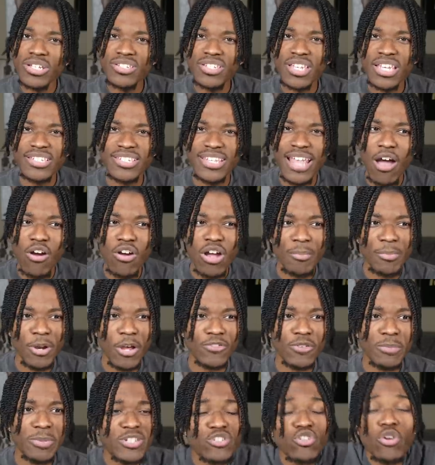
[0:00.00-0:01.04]
is, is now coming
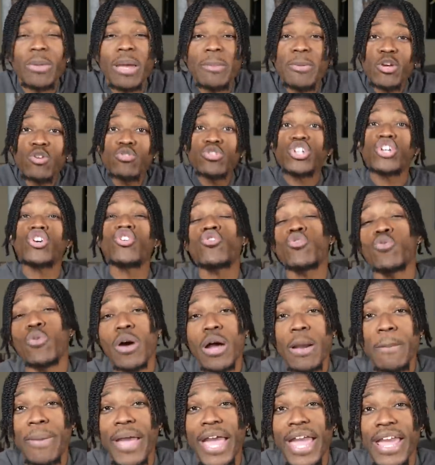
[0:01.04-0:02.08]
off the bench? Or maybe you
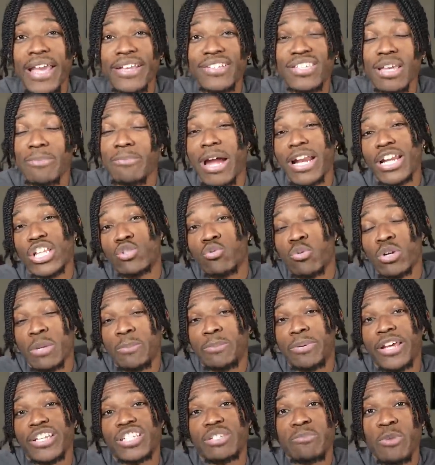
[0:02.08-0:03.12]
do pay somebody 20
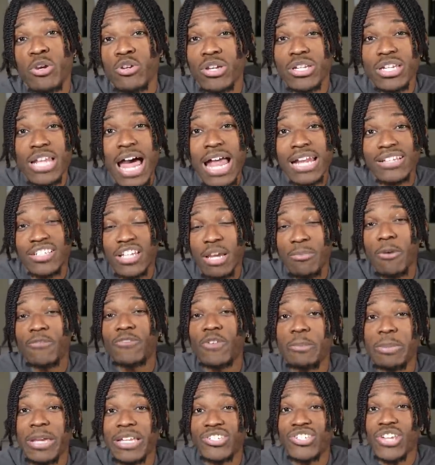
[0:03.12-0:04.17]
plus million dollars to come off
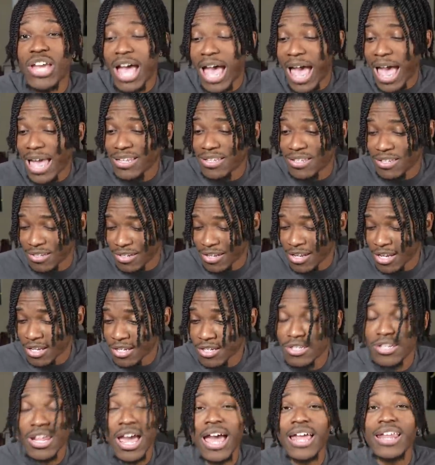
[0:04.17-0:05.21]
the bench. I,
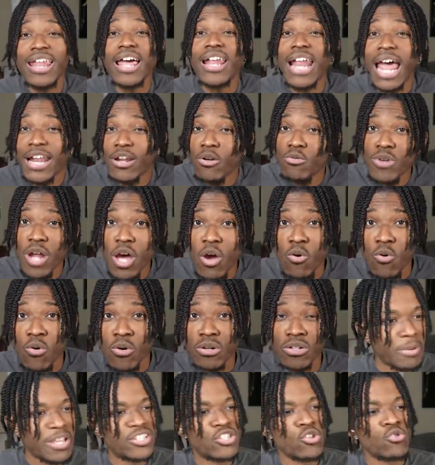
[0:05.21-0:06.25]
I, I don't know.
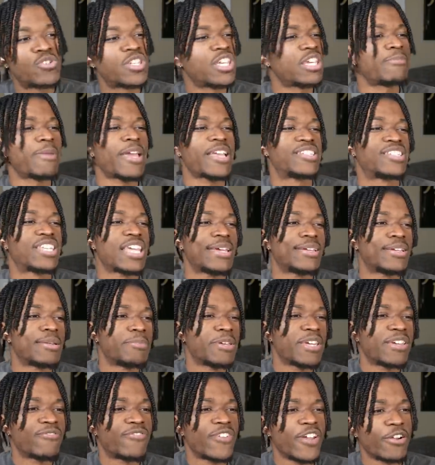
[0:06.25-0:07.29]
But his new teammates seem to
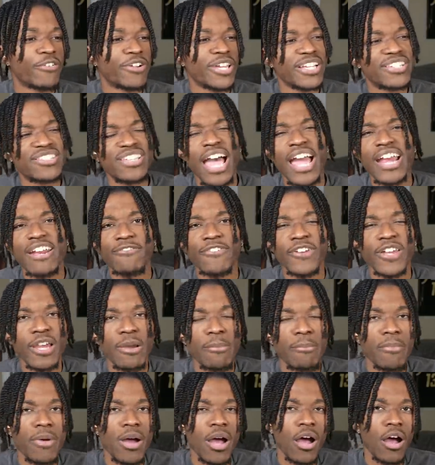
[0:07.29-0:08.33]
be very excited for
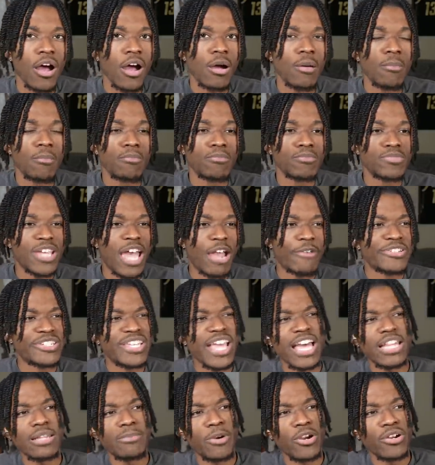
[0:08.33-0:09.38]
him. Um, Tyrese
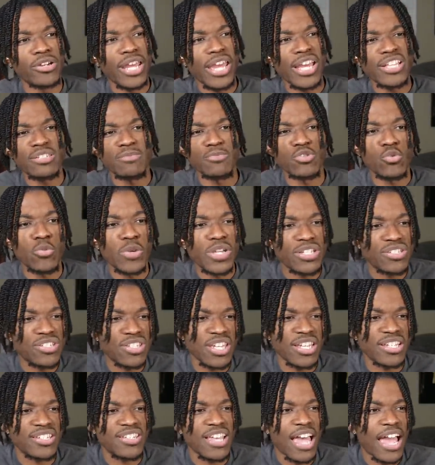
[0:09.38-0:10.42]
Halliburton had some
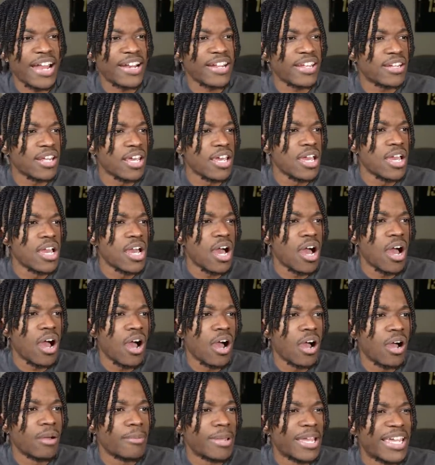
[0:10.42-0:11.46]
tweets excited.
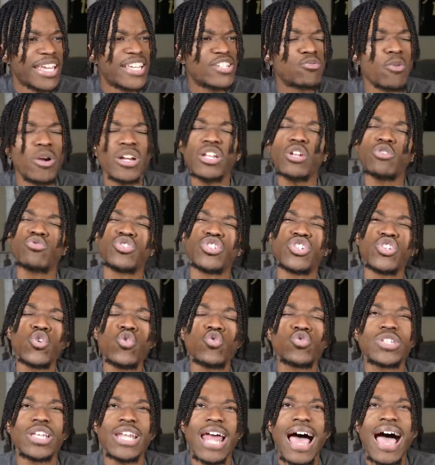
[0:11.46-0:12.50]
Um, and he's one of those
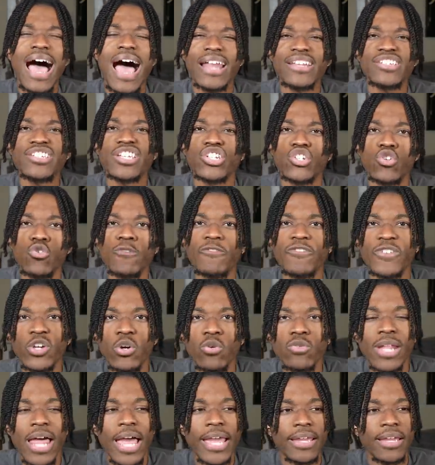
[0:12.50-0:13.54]
dudes that I honestly do
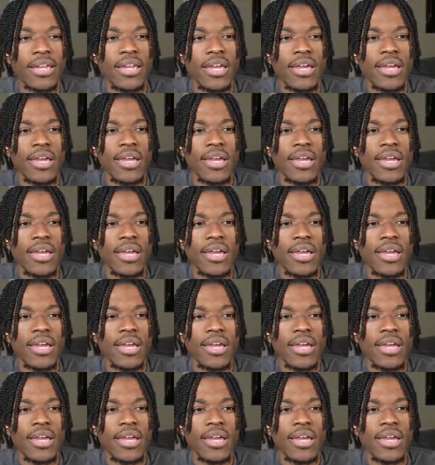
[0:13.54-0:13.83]
feel like